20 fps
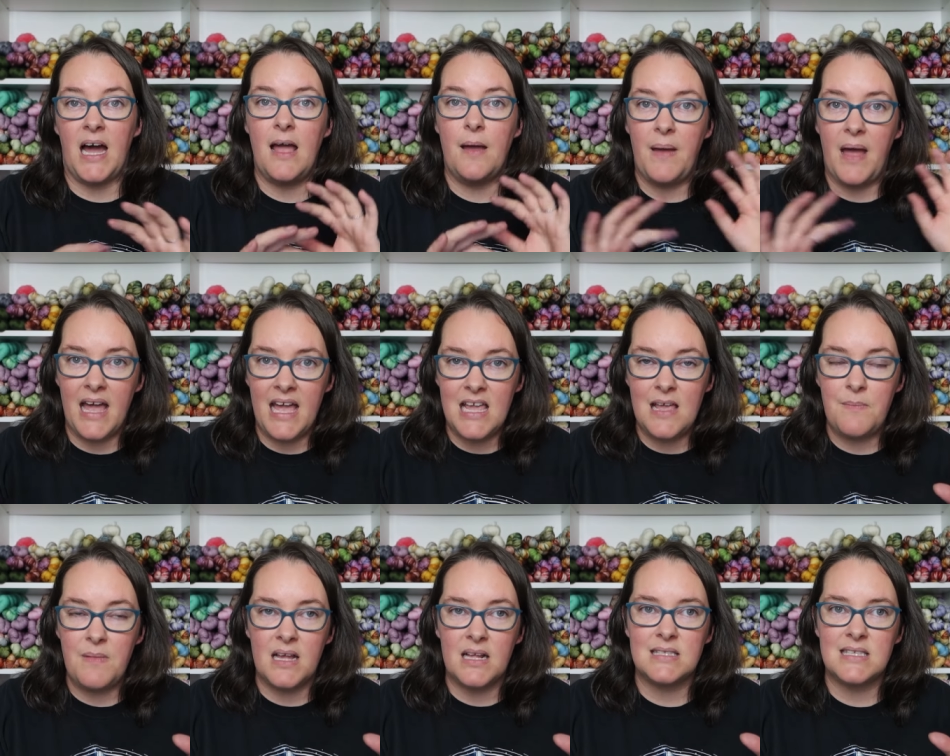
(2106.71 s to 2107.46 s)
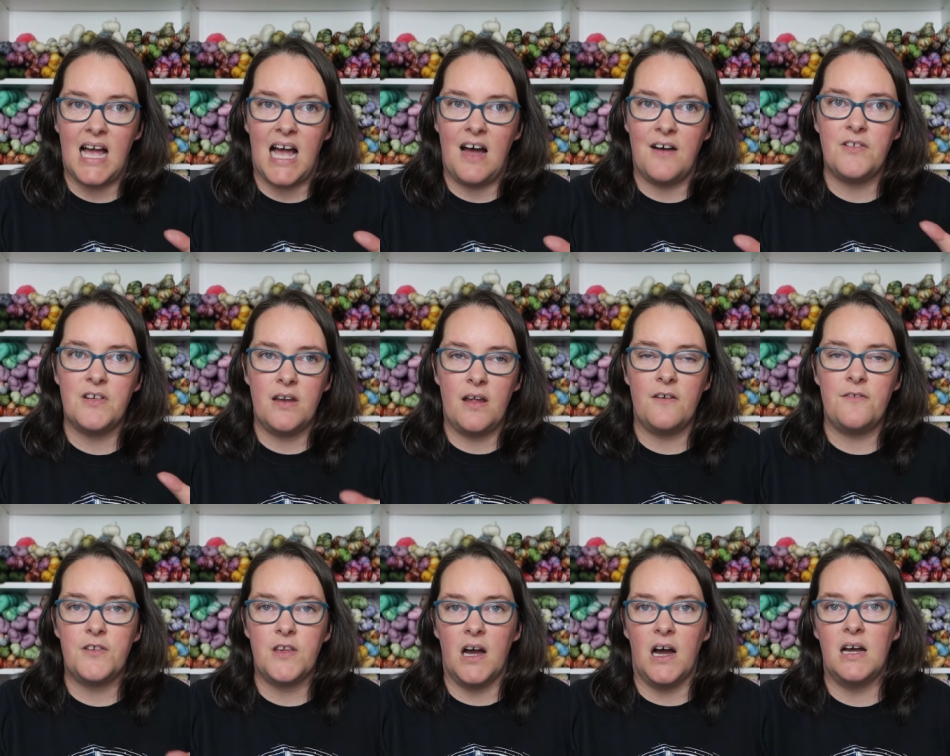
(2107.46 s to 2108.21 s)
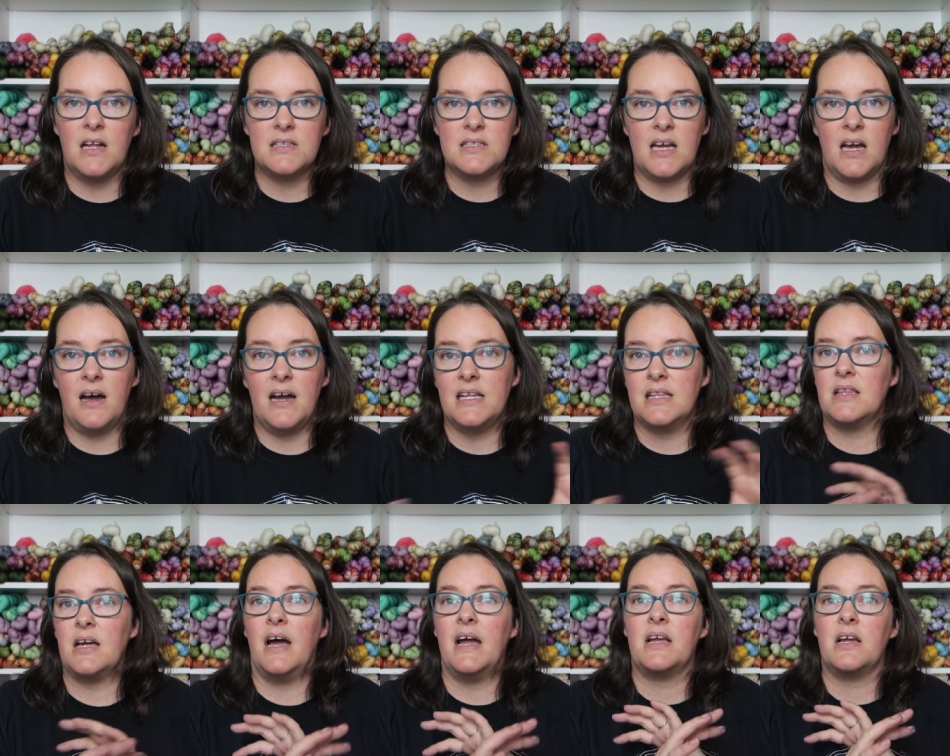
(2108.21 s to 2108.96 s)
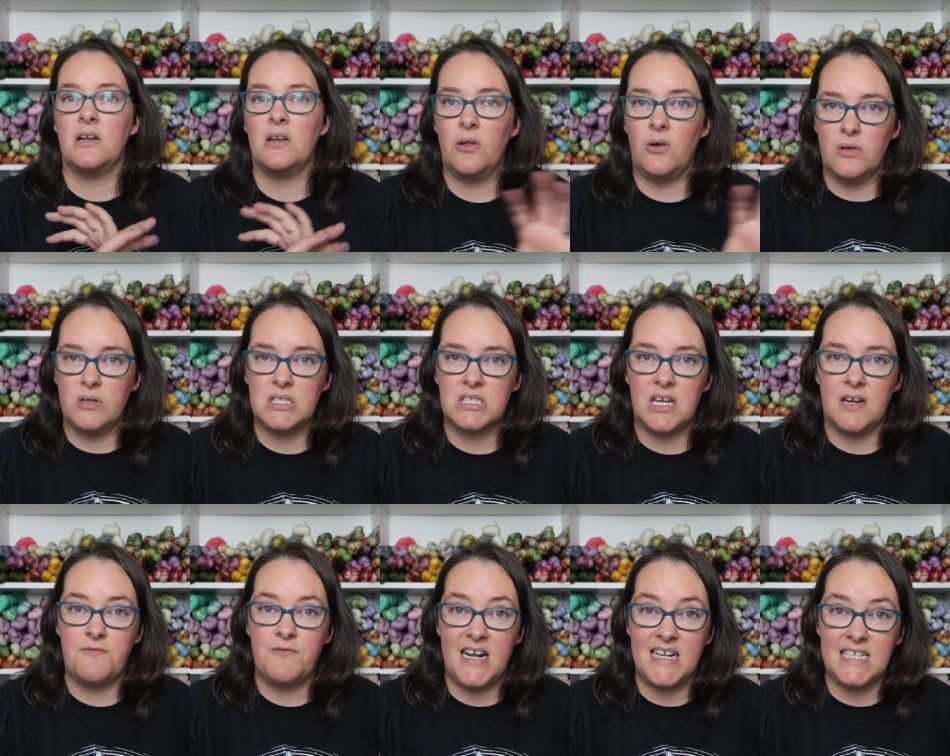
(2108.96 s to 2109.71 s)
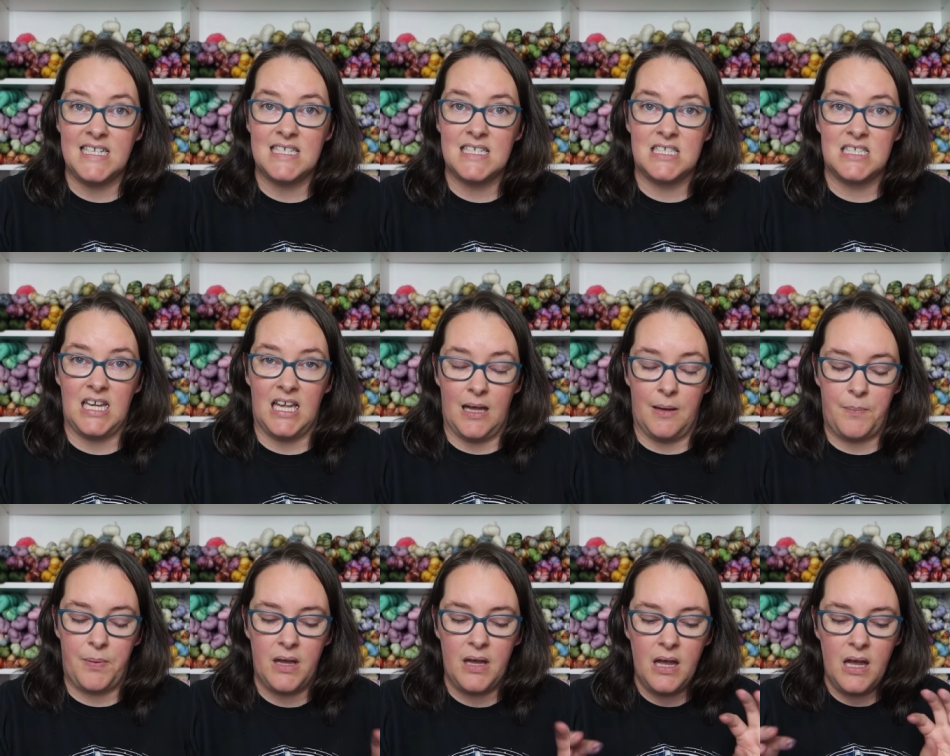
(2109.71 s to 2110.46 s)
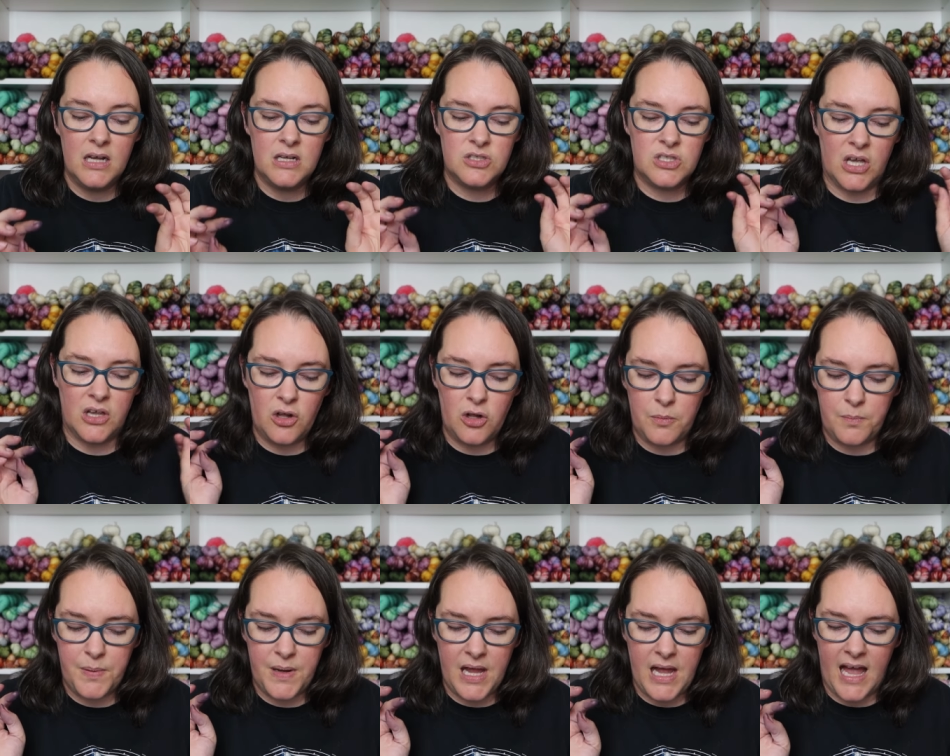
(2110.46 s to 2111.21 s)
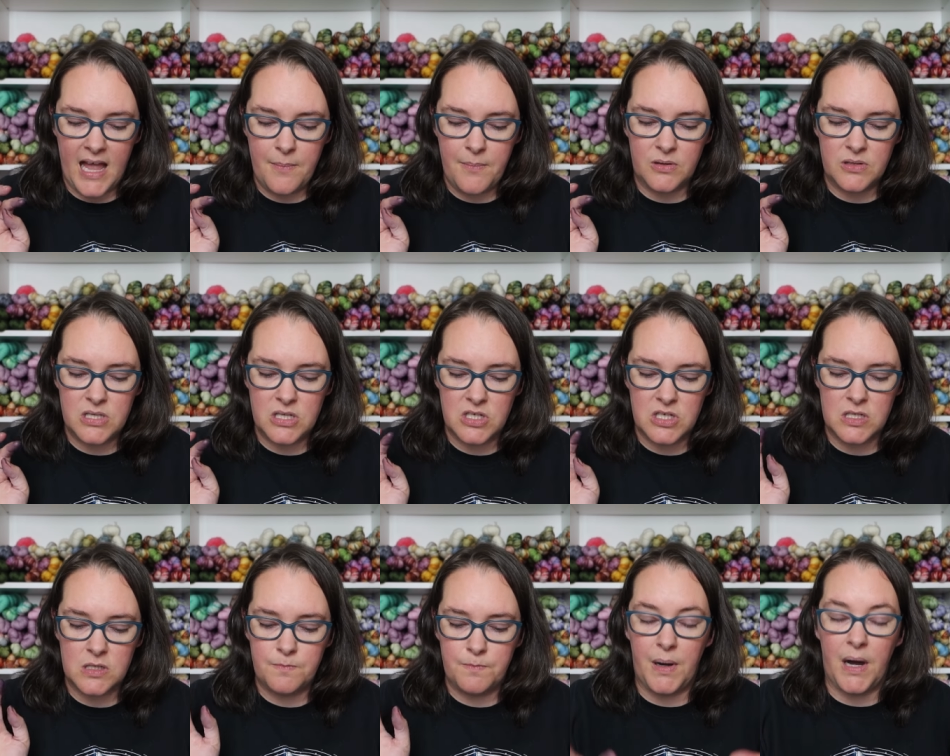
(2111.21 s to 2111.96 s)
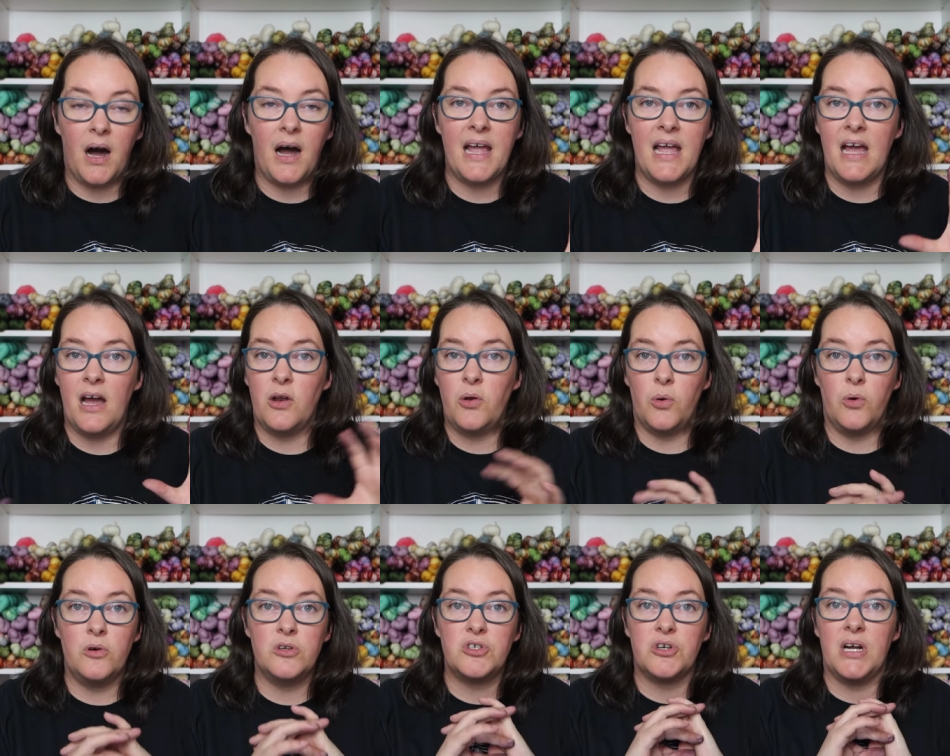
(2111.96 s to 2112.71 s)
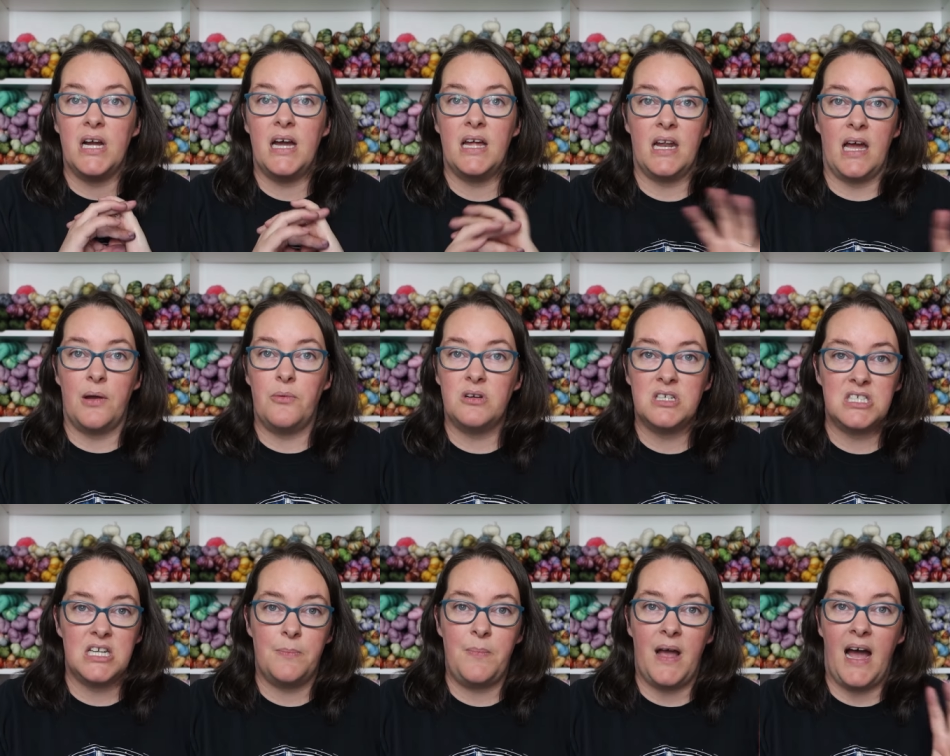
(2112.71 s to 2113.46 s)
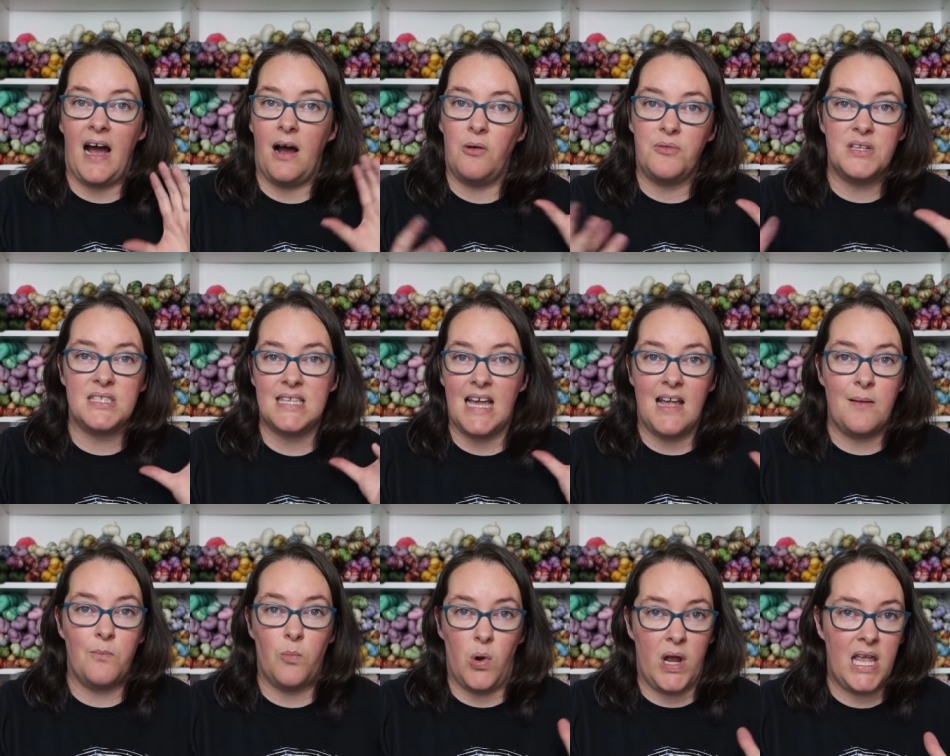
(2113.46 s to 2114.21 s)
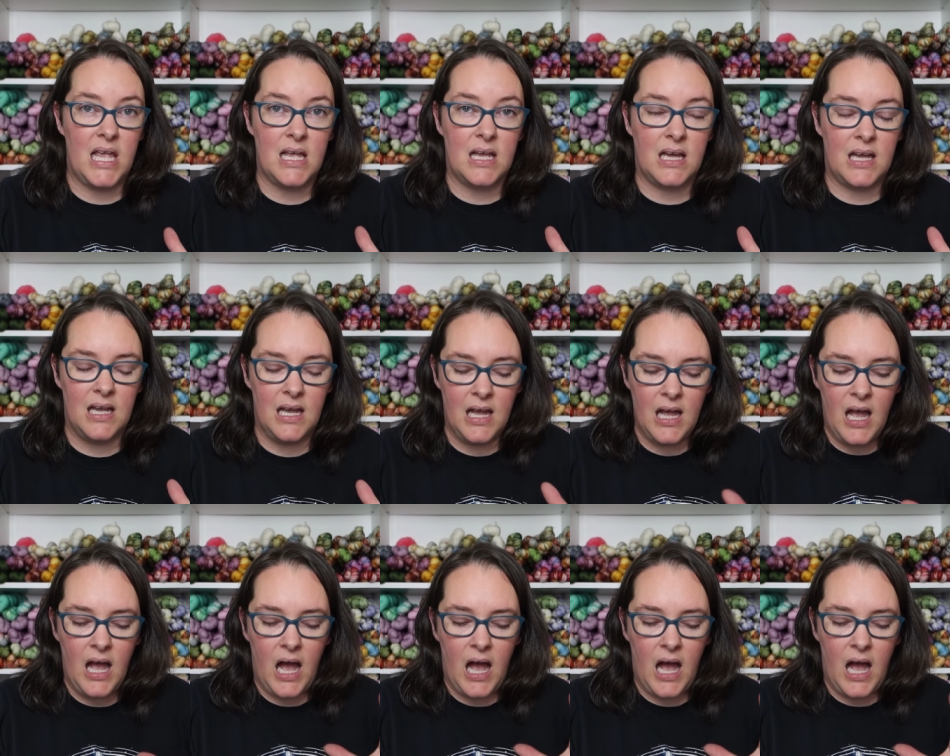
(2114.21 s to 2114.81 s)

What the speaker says: I am aiming to have enough yarn dyed that I can launch it ready to ship. So you'll be able to just buy it and order it and I will ship it out the same week.